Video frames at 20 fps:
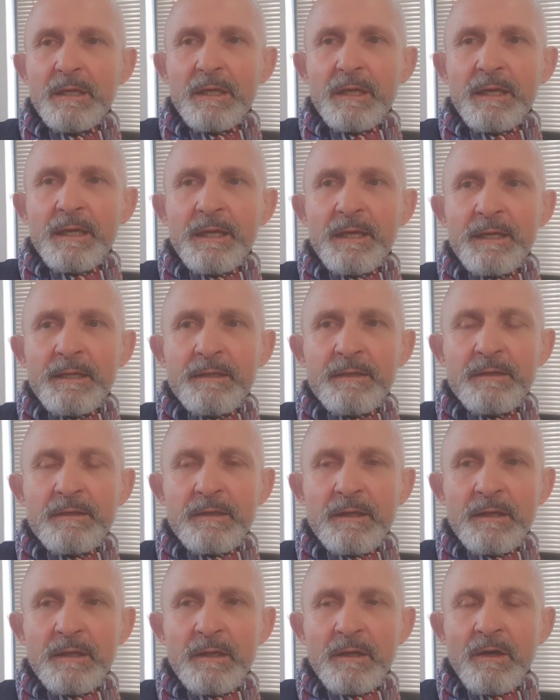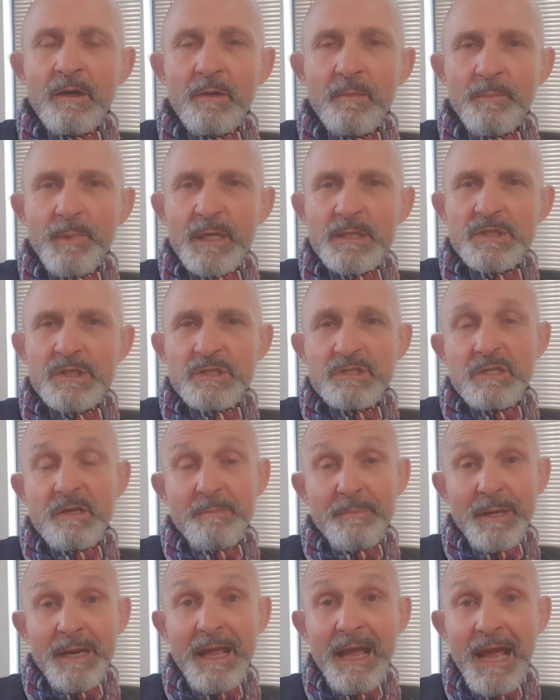and uh, a whole bunch of stuff.
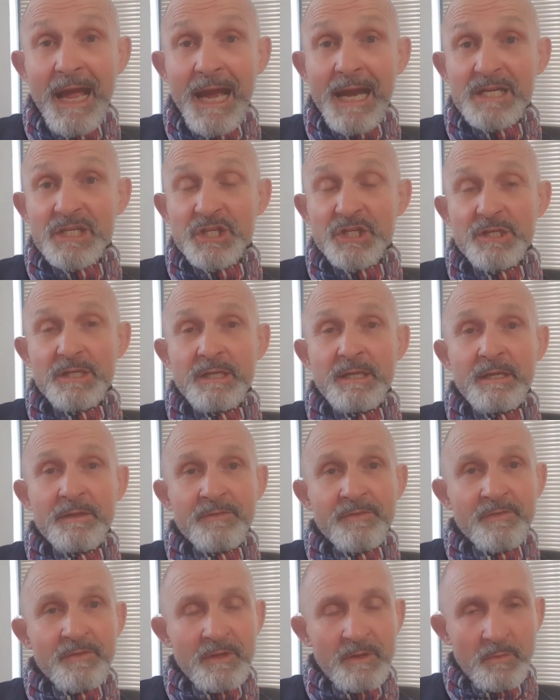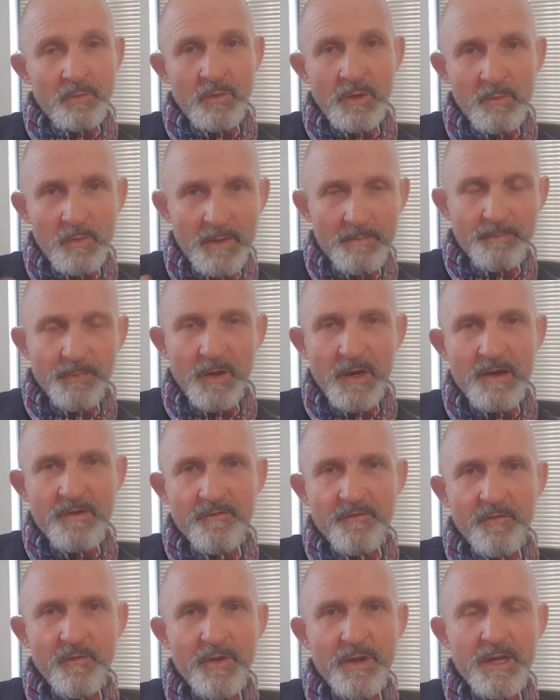But actually, when we prayed
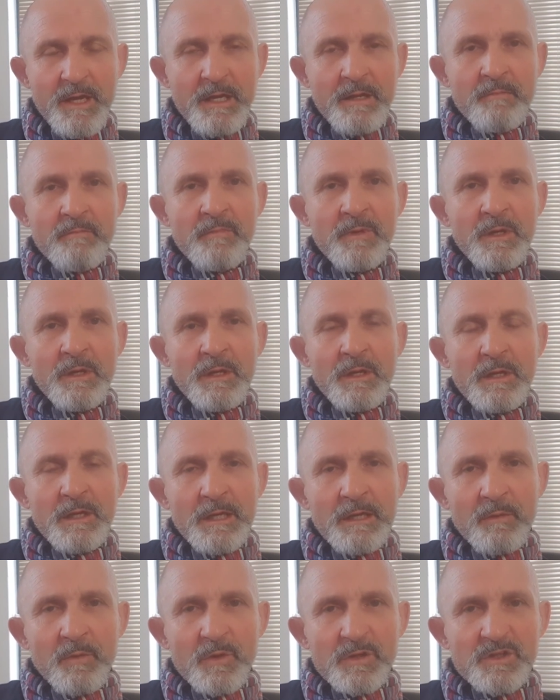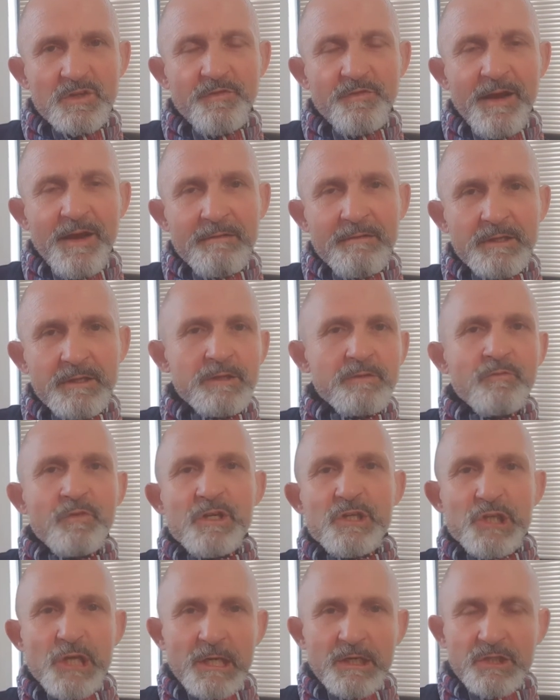for him, it was founded in
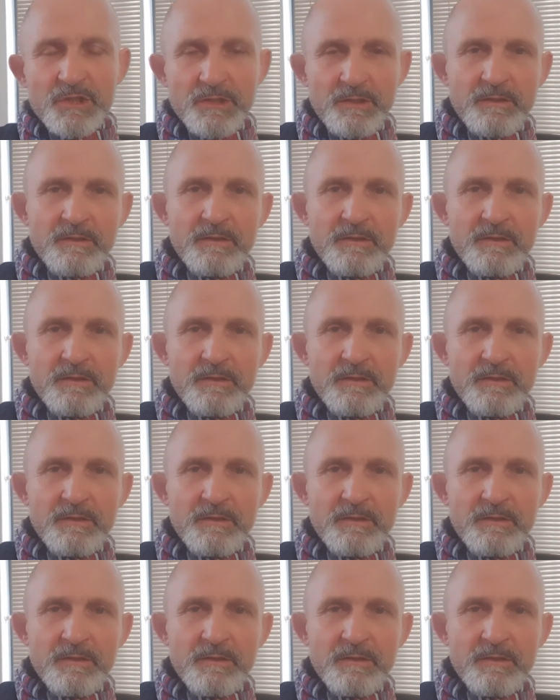rejection.